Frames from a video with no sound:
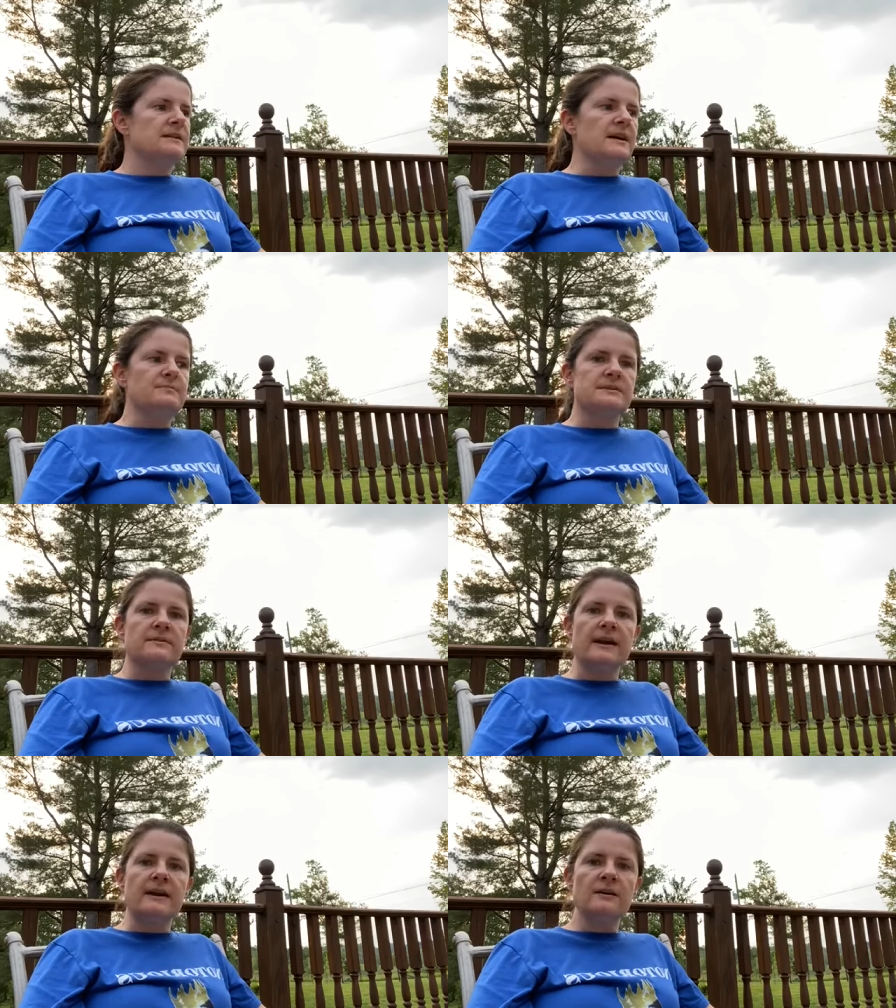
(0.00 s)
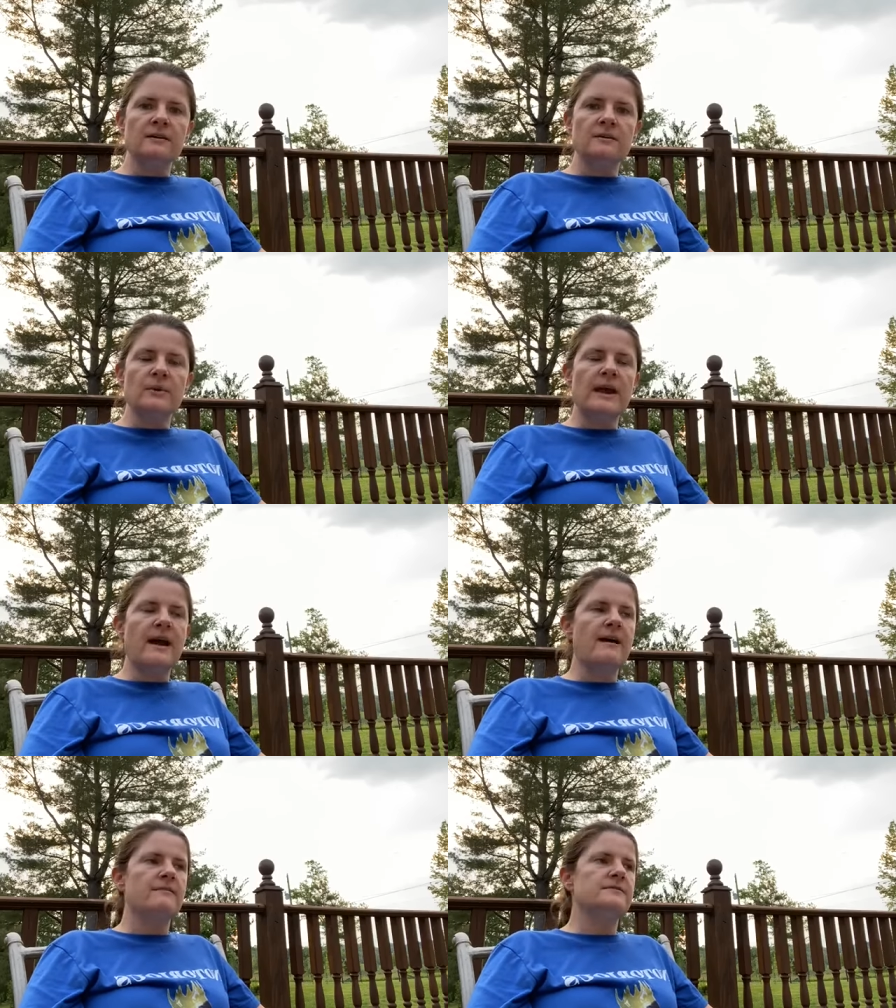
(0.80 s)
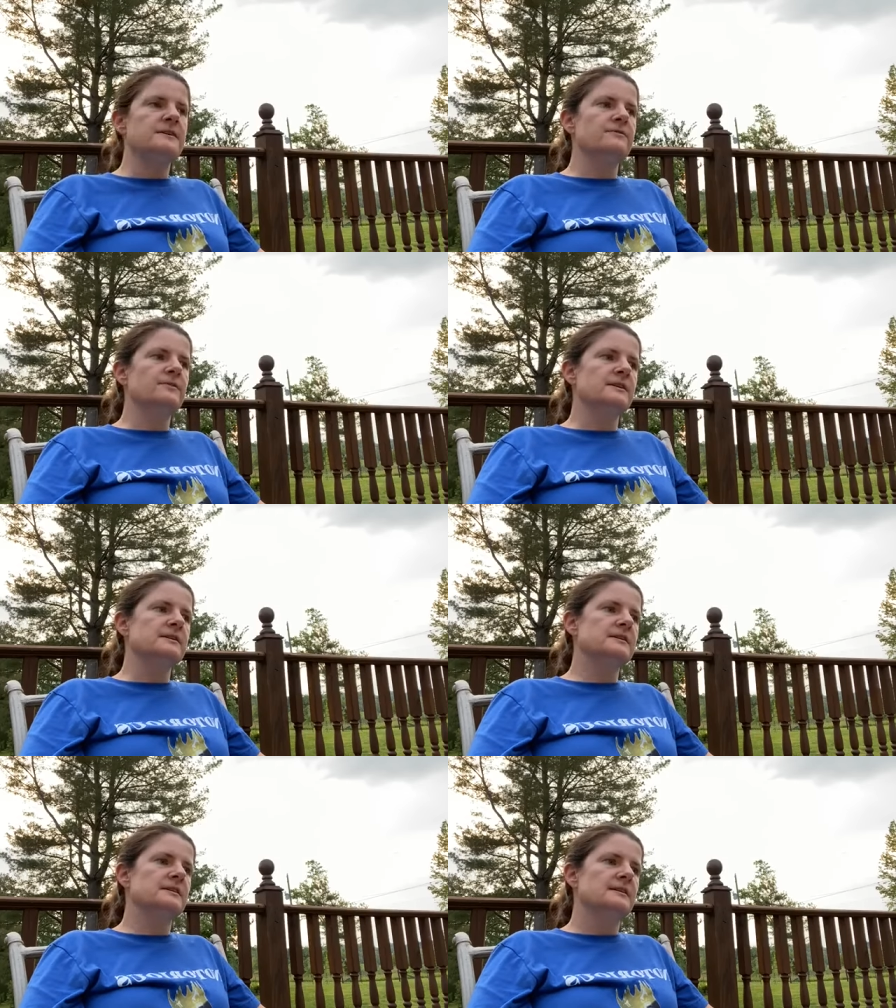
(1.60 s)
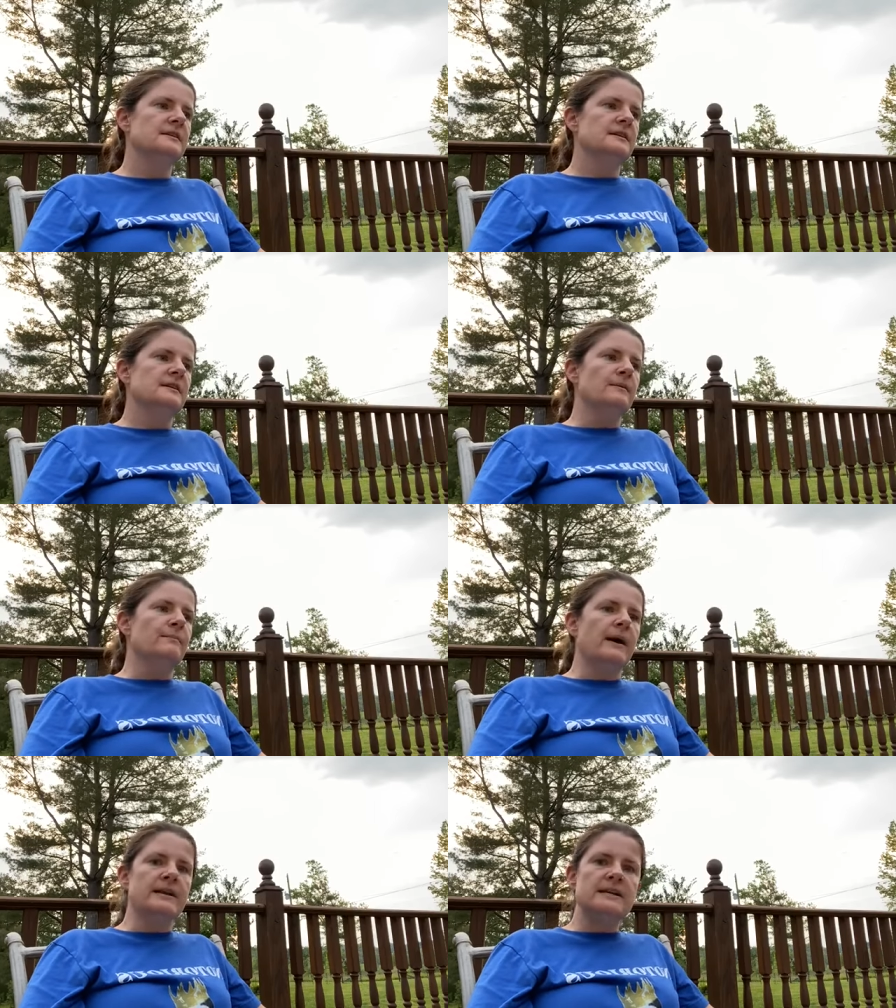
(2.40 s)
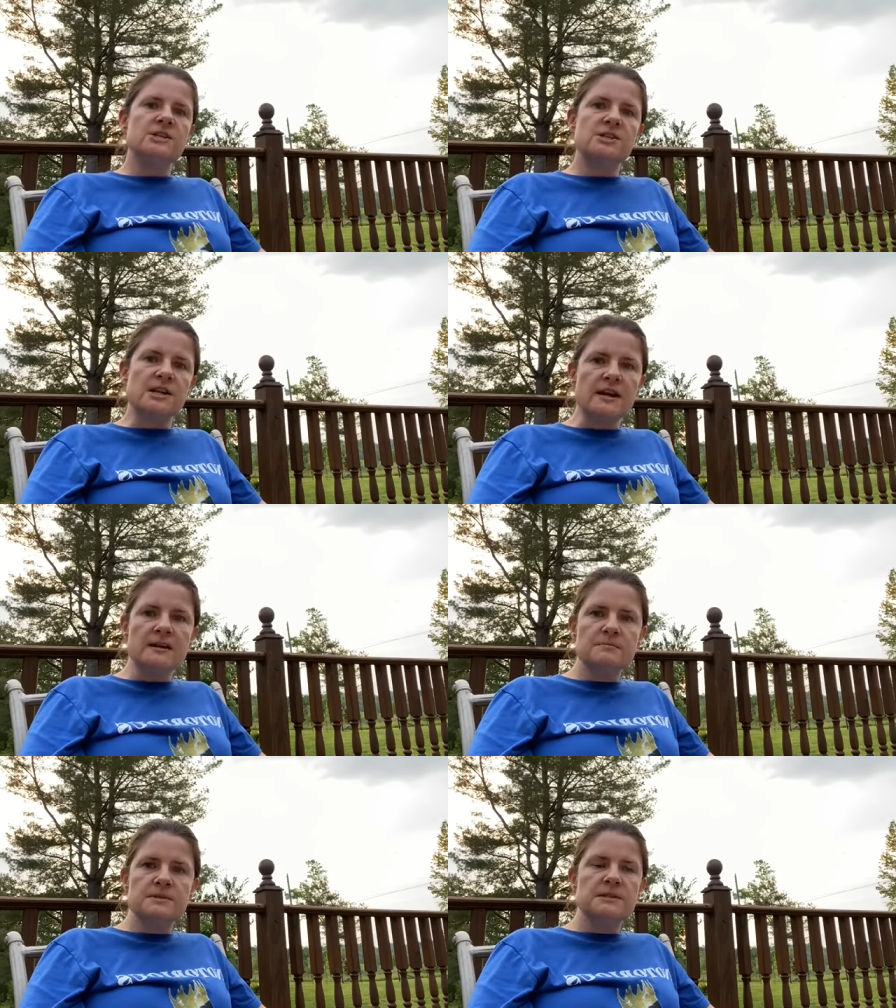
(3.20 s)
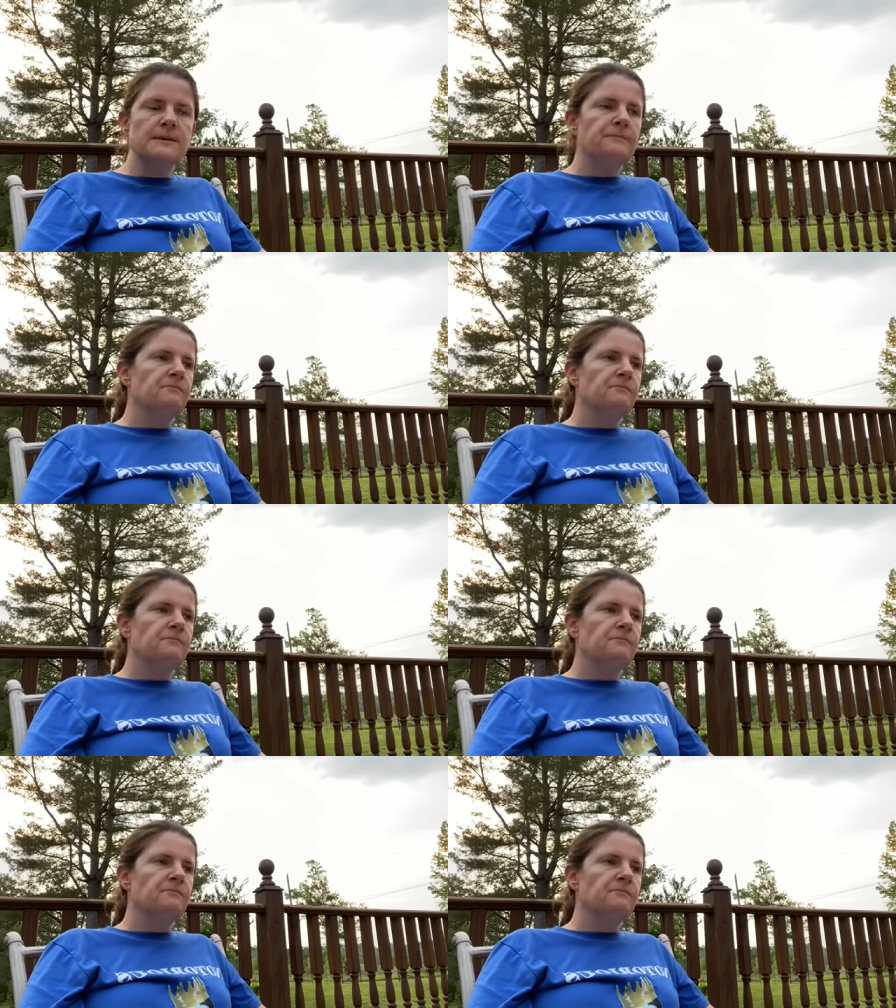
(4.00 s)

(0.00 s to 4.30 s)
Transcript: types of hair. We have different body shapes.